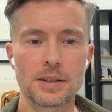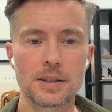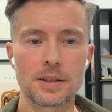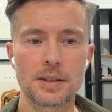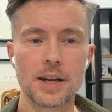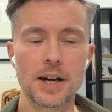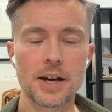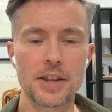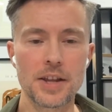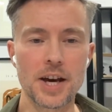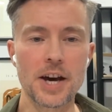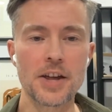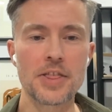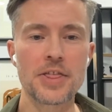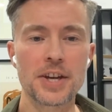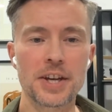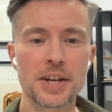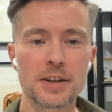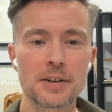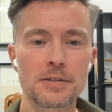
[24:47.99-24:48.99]
I
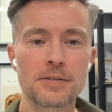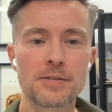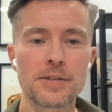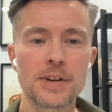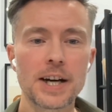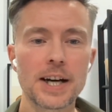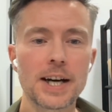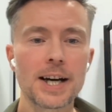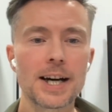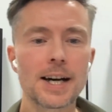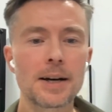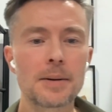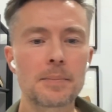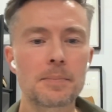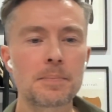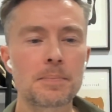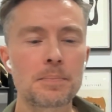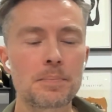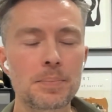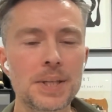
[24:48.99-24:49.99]
think of
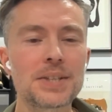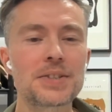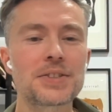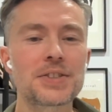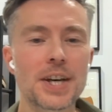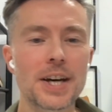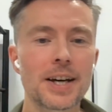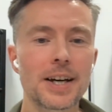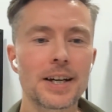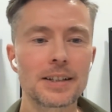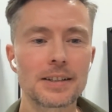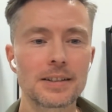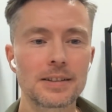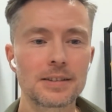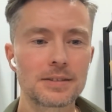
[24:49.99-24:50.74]
Pizza Hut